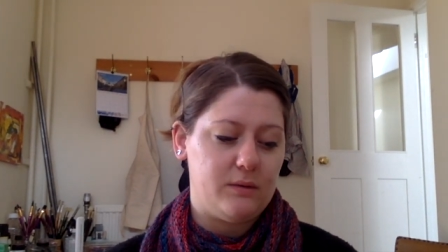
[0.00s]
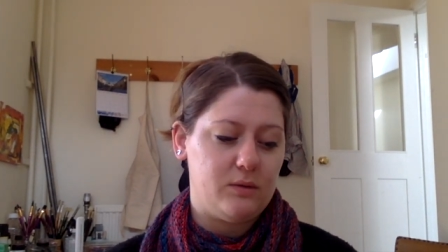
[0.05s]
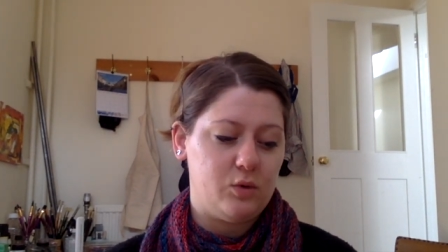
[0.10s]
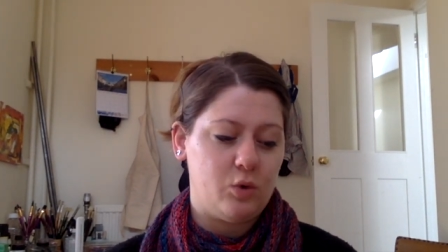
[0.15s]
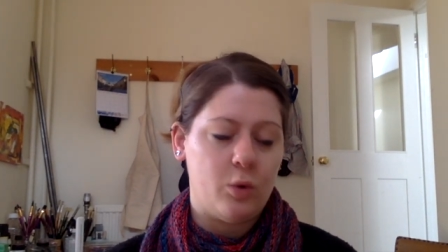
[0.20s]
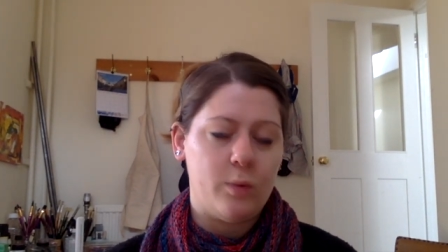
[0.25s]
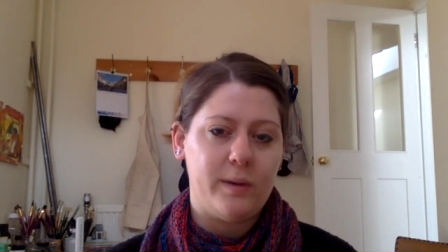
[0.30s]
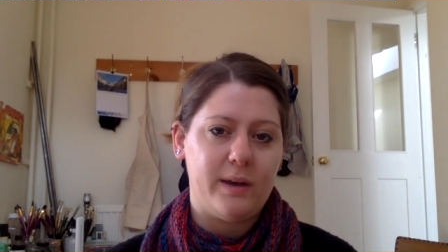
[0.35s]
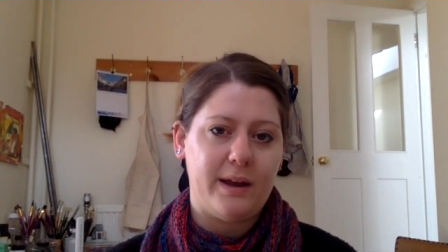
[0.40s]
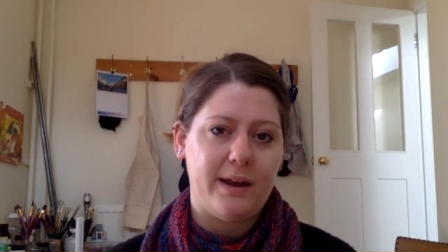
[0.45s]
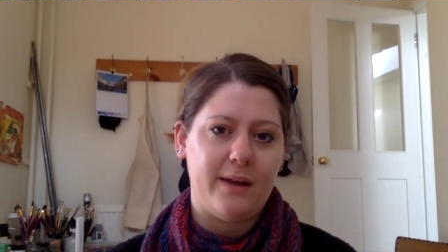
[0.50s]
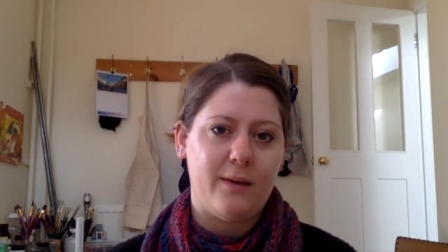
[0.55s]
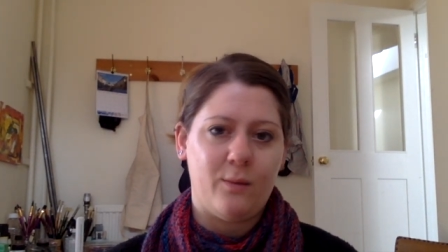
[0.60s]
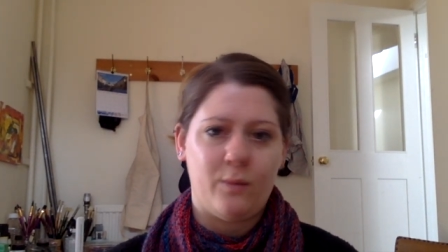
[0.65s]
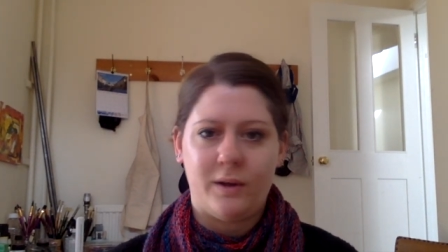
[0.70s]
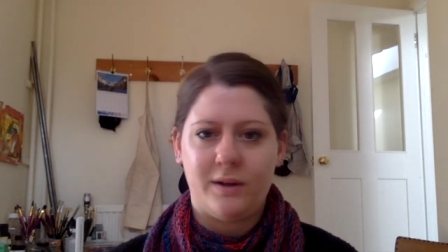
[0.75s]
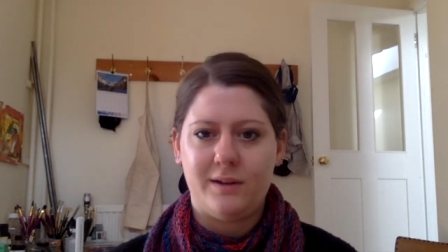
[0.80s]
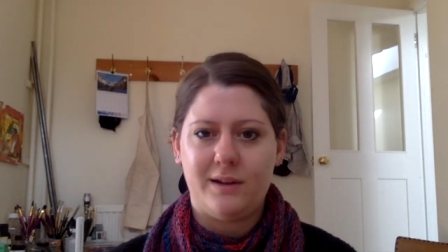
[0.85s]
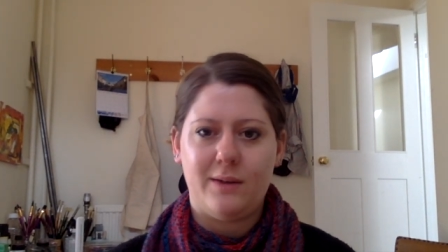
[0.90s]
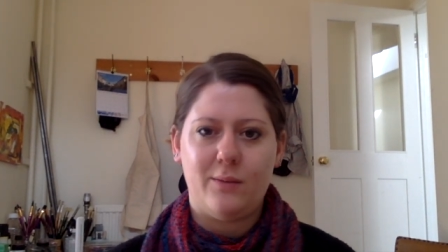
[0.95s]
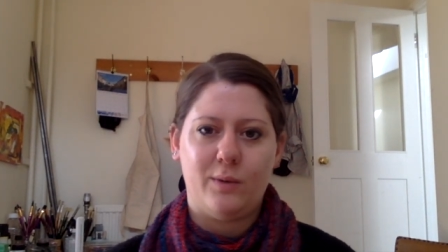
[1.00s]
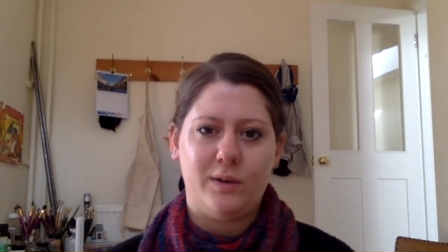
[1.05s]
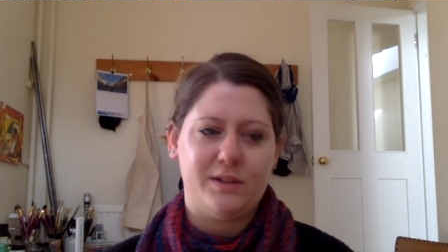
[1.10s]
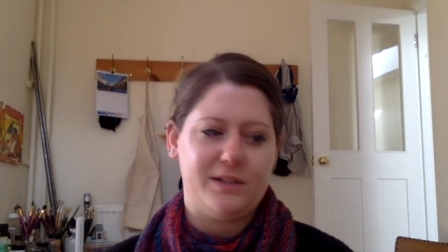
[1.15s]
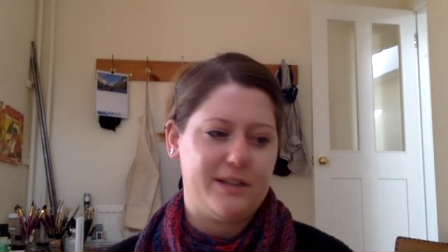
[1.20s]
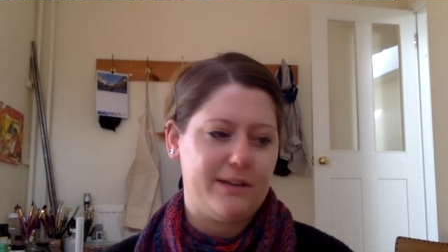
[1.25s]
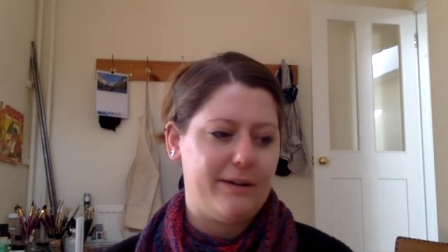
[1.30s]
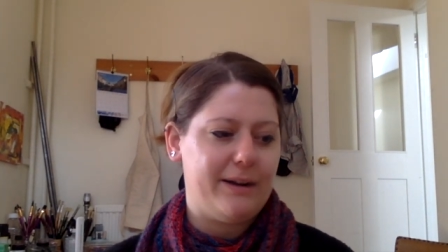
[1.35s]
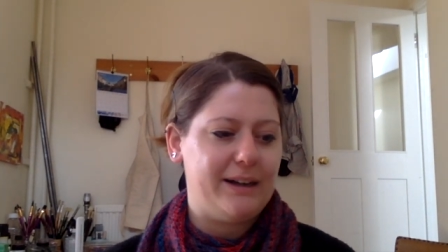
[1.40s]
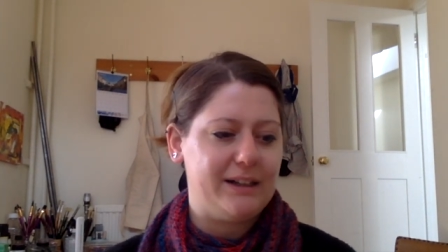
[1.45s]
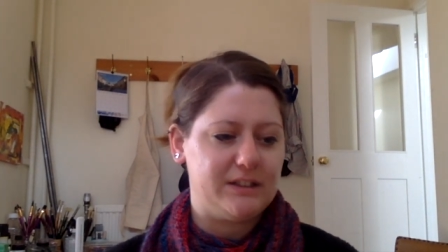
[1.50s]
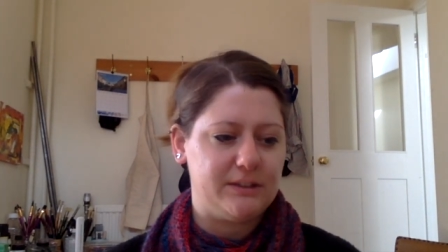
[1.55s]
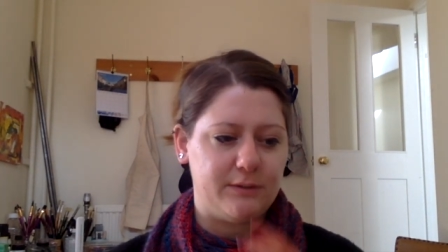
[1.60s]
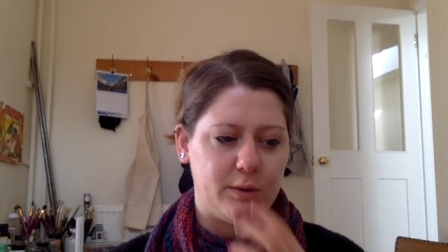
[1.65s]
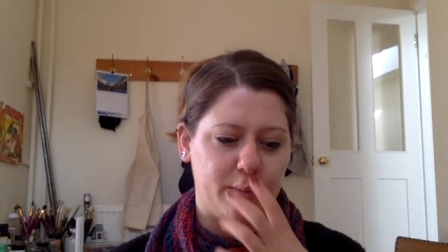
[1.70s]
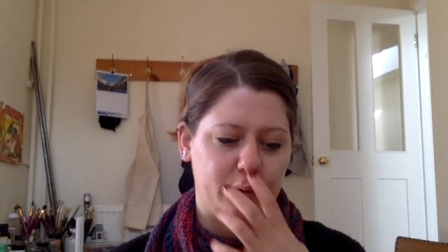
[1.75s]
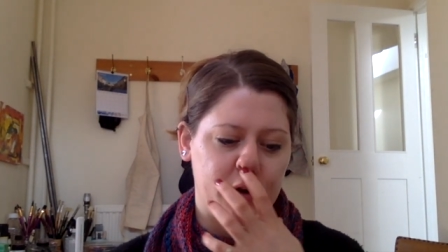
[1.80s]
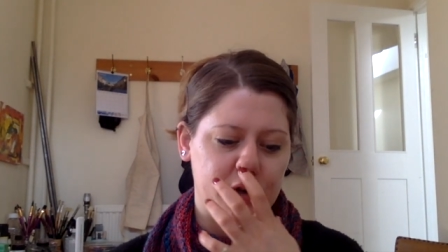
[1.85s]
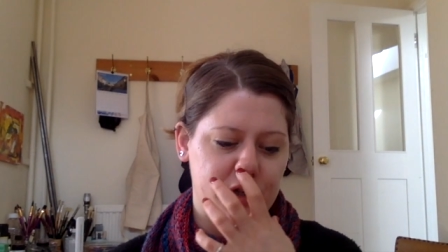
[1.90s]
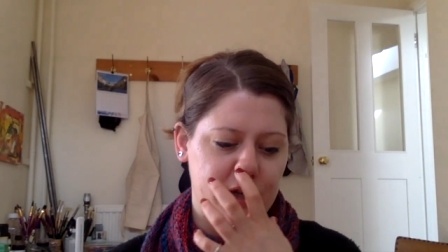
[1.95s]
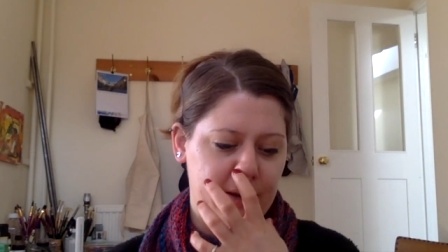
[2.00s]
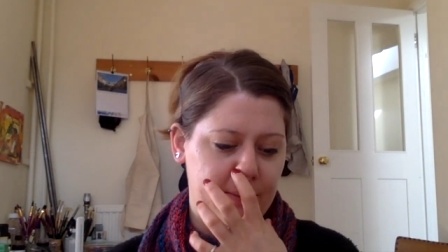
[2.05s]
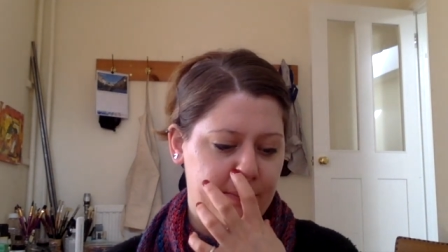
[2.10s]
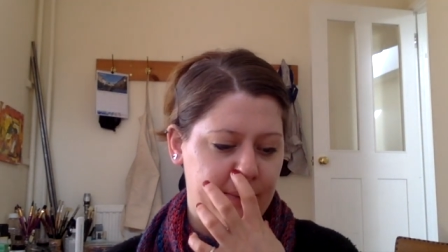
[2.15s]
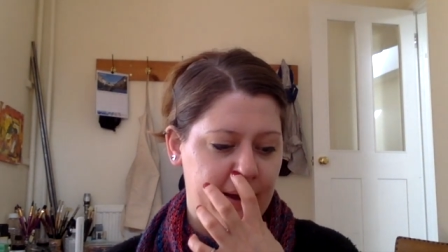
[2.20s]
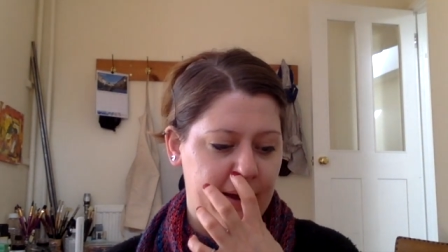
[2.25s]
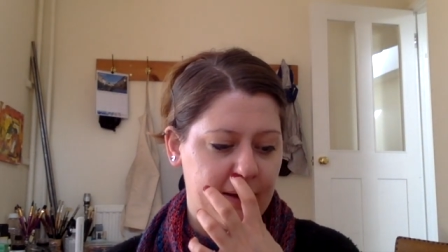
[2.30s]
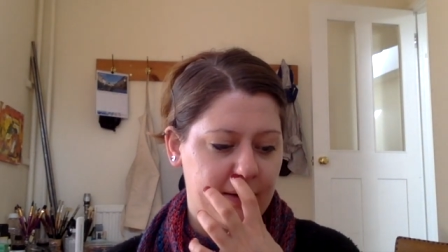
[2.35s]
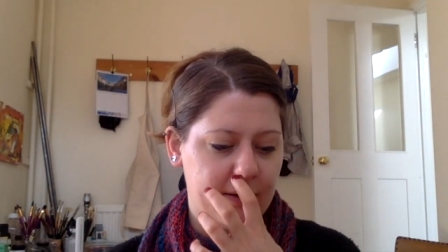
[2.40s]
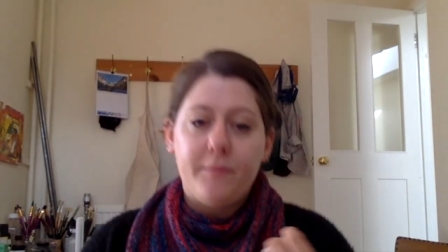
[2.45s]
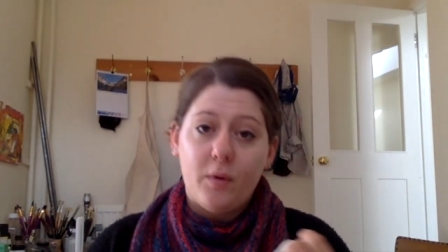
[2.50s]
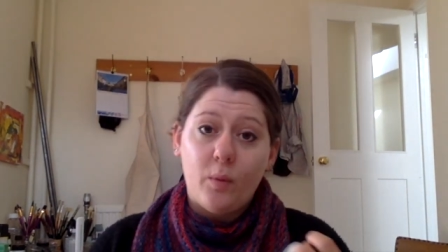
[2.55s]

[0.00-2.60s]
normally once they're out of a project bag.